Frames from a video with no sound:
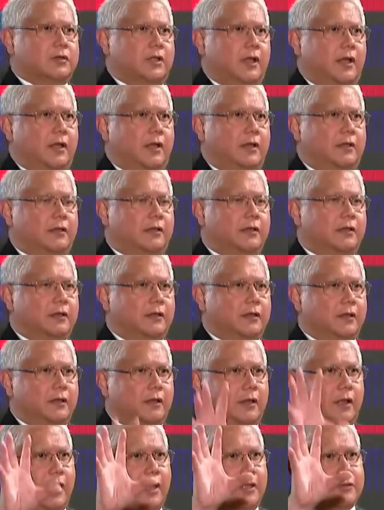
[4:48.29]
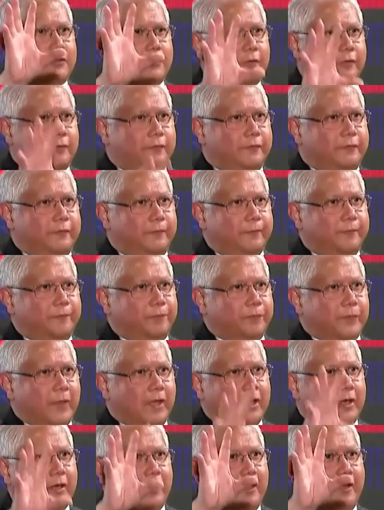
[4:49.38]
coastline yeah, yeah, lots yeah, of
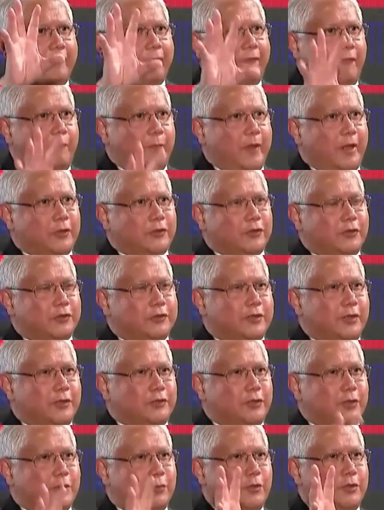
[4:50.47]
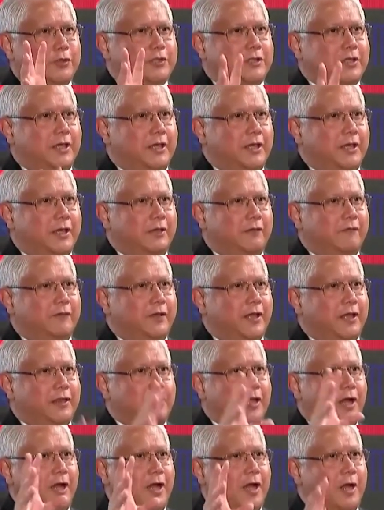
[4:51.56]
cliff formations that you would see yes, in
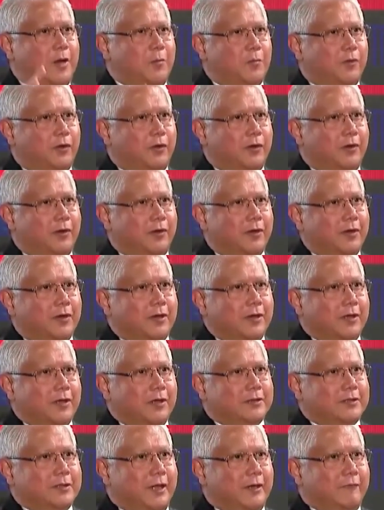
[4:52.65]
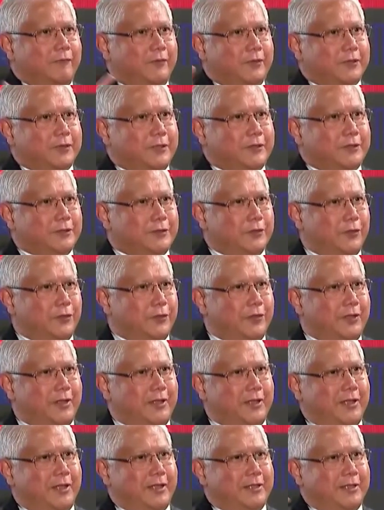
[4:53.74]
Vietnam or yes. San Francisco,
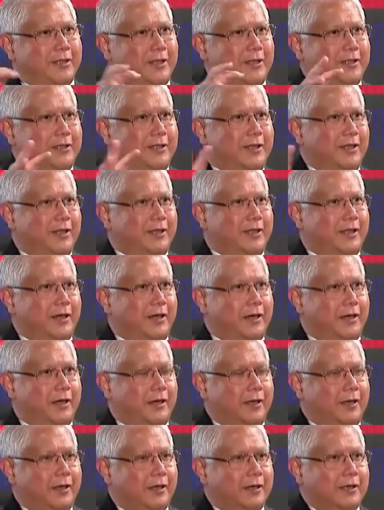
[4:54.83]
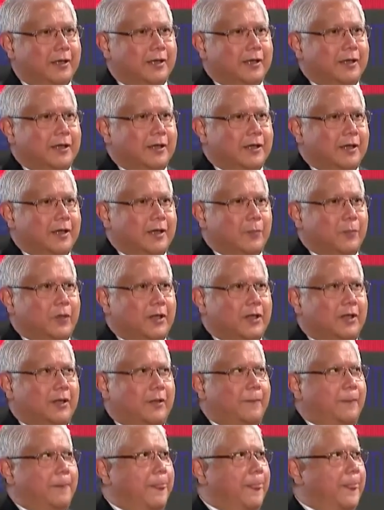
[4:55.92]
that, that, that, that yes, area. Yes.
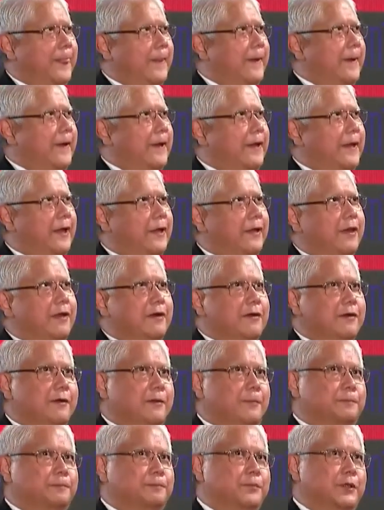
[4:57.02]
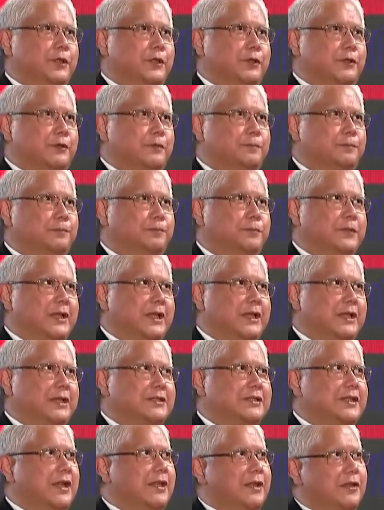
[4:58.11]
But there, you know,
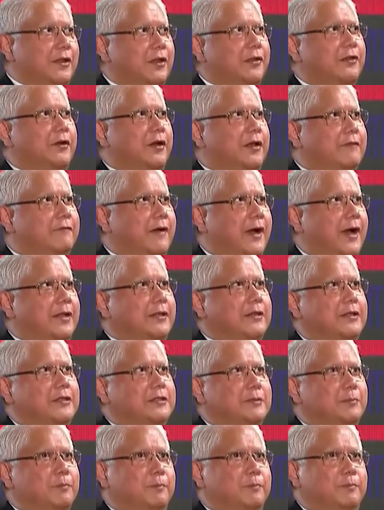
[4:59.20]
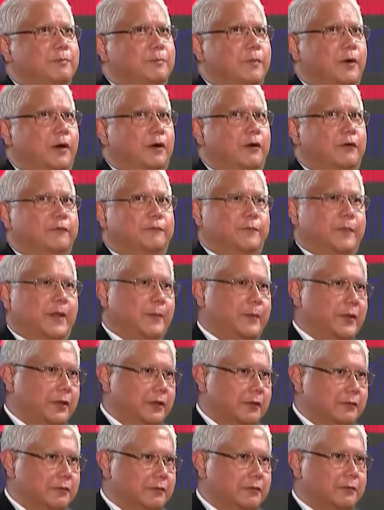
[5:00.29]
is that another advantage of
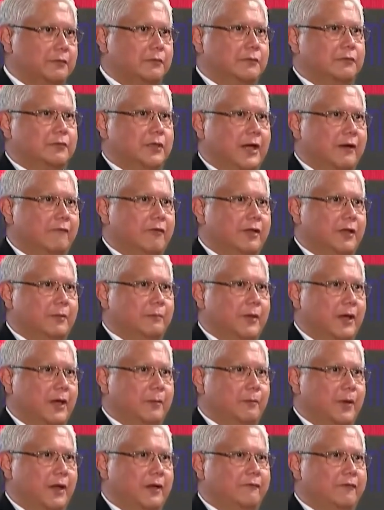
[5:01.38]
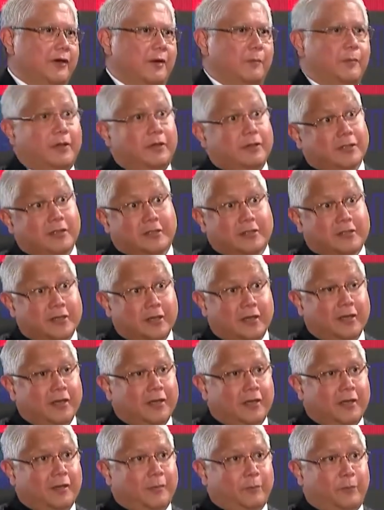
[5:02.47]
maybe traveling by, by ferry? Because it's